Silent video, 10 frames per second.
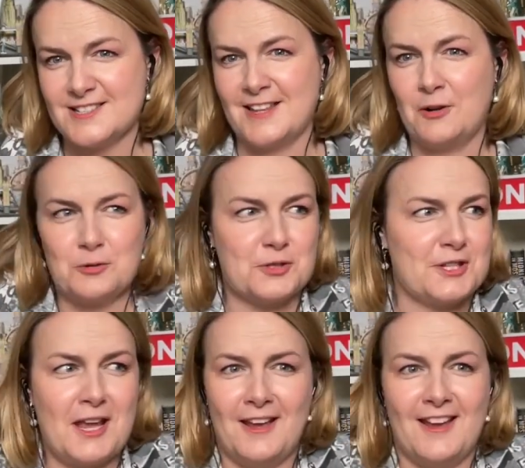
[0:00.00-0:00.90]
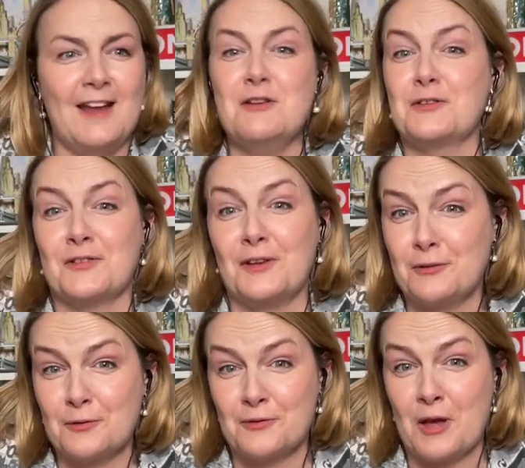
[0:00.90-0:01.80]
They could say anything
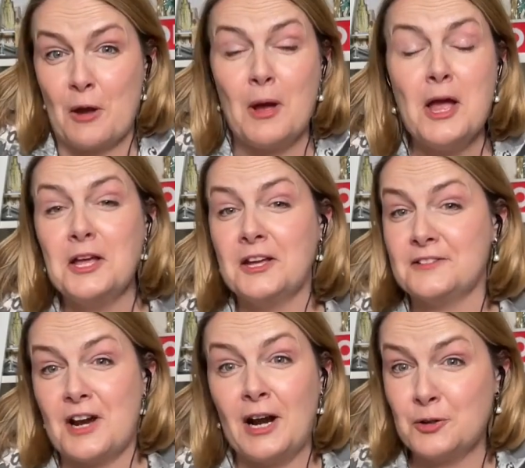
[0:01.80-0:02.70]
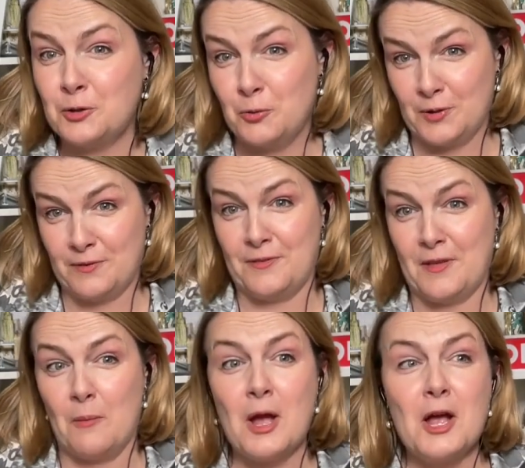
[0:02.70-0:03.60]
to them and argue with
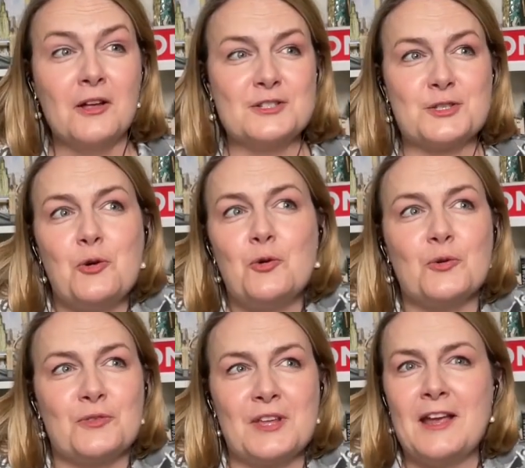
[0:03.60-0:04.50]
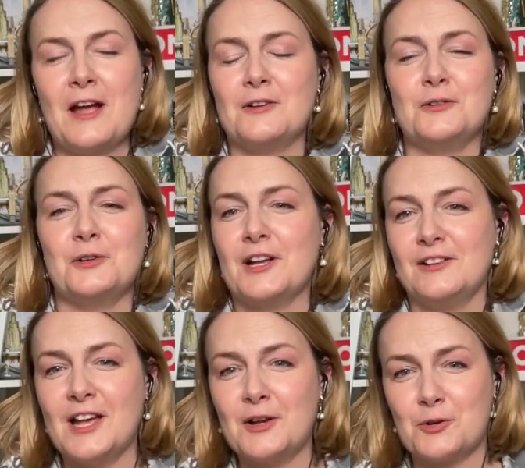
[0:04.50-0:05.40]
them. So they are like,